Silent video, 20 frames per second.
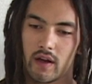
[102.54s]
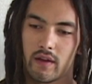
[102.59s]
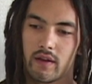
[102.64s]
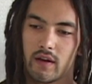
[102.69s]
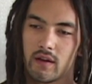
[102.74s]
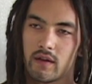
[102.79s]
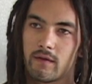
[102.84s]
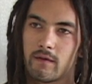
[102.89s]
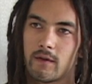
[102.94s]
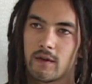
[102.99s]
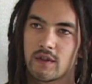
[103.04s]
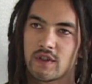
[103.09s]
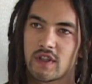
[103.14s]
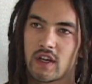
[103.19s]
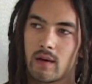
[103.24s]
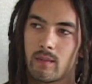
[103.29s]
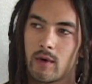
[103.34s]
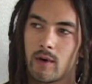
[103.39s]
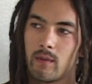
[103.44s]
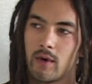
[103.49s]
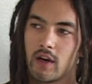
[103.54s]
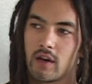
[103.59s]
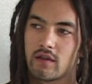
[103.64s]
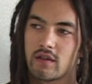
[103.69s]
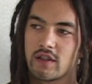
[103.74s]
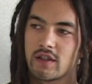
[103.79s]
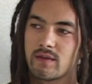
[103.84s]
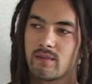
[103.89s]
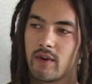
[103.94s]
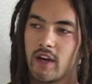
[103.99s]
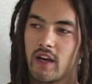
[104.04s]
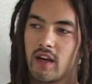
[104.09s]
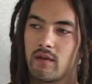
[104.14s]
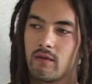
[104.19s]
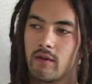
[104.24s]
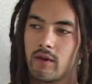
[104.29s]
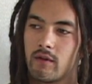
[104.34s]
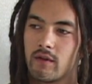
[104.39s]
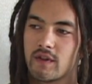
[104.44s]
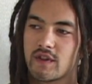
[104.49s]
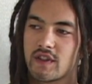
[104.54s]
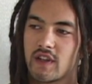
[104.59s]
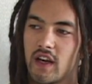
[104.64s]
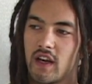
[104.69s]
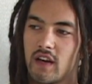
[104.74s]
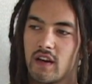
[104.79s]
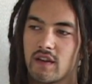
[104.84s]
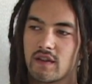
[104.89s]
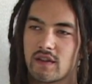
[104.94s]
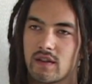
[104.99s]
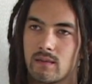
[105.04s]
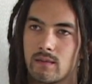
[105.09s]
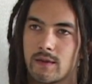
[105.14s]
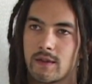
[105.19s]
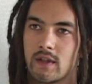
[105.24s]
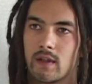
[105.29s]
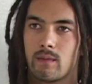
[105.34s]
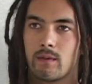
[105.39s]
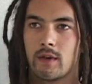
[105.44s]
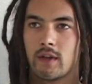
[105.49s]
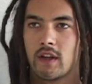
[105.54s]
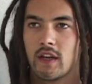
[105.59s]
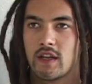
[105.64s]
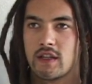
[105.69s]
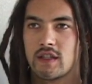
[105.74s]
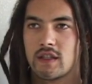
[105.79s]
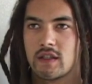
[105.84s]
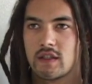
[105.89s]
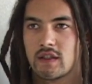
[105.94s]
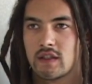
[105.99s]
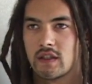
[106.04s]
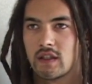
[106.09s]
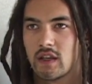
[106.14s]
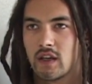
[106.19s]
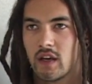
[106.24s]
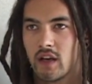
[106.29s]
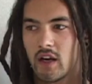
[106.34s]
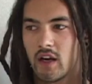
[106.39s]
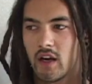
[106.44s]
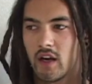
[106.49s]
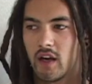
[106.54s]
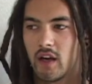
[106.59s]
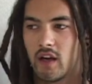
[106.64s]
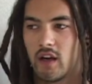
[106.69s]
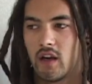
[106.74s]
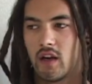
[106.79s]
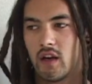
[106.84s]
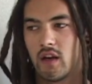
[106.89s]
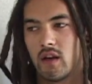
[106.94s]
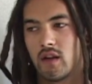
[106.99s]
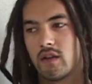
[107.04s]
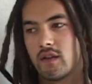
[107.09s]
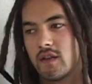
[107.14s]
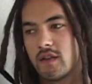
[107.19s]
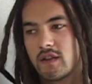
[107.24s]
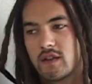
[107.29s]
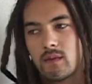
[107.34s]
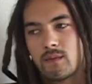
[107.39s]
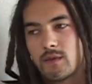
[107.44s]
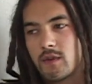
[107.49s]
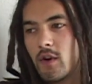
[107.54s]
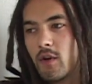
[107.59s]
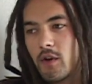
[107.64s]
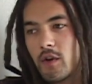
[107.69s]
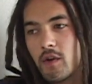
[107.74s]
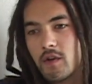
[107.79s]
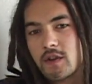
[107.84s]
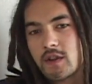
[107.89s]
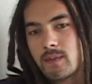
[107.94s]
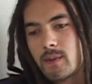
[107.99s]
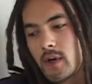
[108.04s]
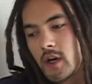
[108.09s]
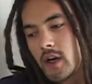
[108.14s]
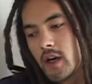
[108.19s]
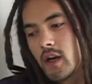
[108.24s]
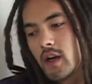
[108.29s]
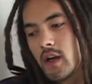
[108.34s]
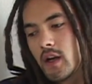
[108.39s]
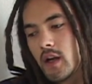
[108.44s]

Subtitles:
I think the first time I met Chris Main, we were skating some slippery ledges at some Tokyo spot,